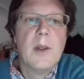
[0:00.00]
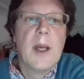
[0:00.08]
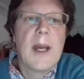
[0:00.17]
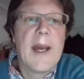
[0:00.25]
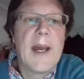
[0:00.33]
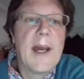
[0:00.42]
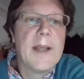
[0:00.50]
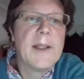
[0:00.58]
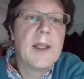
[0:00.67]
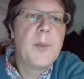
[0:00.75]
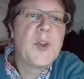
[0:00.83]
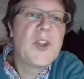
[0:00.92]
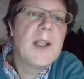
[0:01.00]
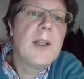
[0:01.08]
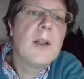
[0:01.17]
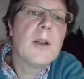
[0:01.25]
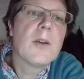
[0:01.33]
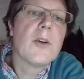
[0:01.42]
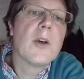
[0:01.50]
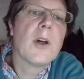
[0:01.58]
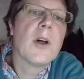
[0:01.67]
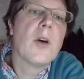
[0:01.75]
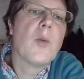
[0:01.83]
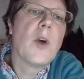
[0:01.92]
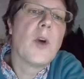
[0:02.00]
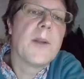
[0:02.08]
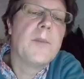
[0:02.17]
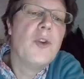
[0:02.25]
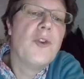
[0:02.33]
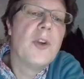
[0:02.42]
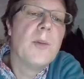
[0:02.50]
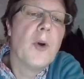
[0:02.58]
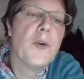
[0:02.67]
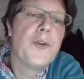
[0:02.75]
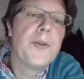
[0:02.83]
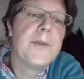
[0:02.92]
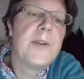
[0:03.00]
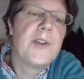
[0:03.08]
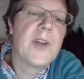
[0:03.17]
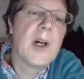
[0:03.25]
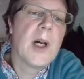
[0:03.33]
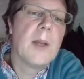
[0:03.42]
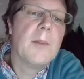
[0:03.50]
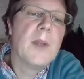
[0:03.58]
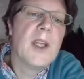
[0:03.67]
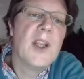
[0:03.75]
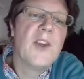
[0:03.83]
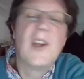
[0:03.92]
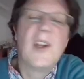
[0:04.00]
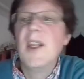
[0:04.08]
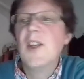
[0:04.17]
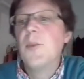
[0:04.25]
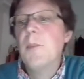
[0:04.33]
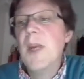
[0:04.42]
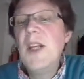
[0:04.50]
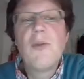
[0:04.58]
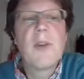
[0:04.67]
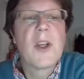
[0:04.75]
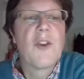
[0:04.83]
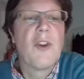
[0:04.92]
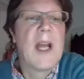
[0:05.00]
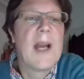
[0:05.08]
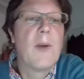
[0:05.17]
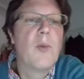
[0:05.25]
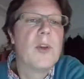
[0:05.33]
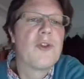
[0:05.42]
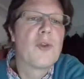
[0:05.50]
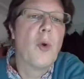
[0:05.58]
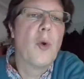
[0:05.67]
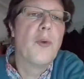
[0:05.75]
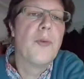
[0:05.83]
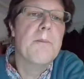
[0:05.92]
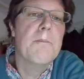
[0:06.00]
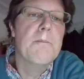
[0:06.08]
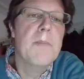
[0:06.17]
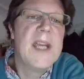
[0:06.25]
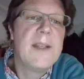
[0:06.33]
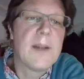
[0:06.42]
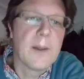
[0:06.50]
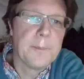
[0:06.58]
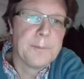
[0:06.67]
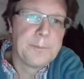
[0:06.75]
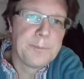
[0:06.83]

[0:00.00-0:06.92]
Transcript: And in particular, what I'm using most of the time is its matrix language called Meta.